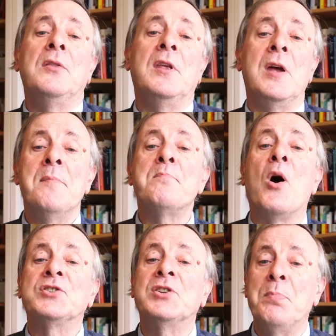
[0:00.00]
the
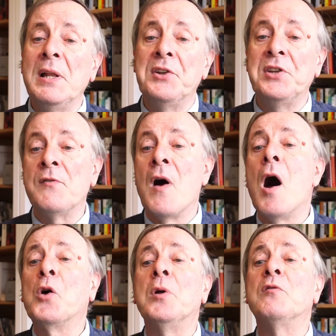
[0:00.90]
impossibility of
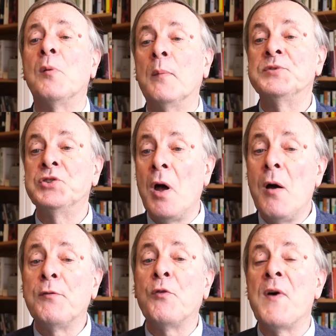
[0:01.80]
arguing from
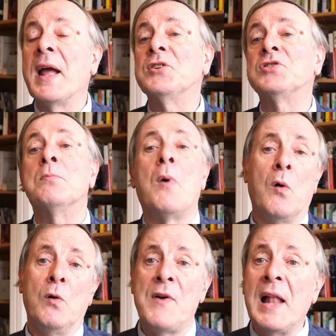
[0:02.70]
observed facts to
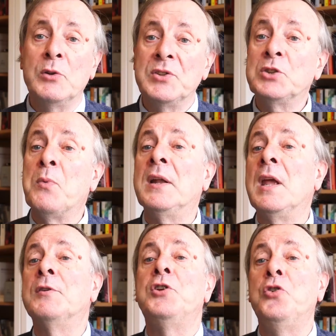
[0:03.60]
moral values. That's why
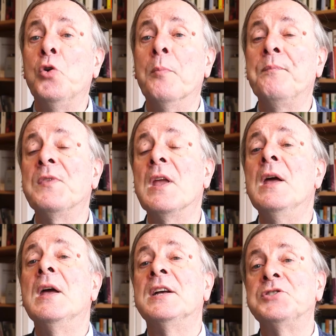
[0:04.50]
David Hume
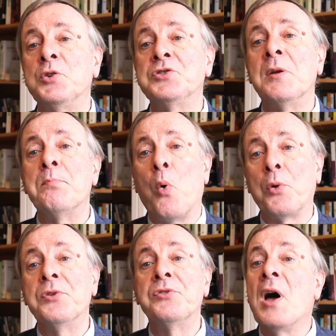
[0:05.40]
is such an
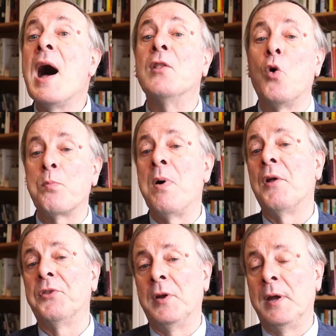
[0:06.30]
important dialogue
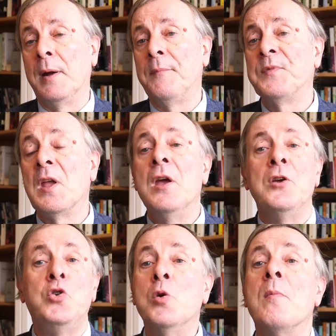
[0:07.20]
partner here.
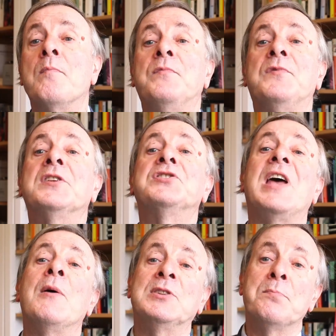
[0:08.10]
Hume didn't
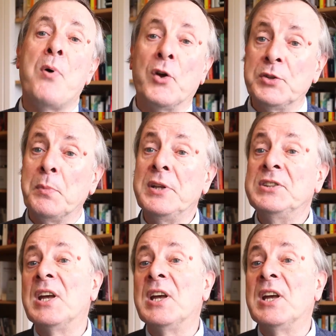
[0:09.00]
say it was impossible, he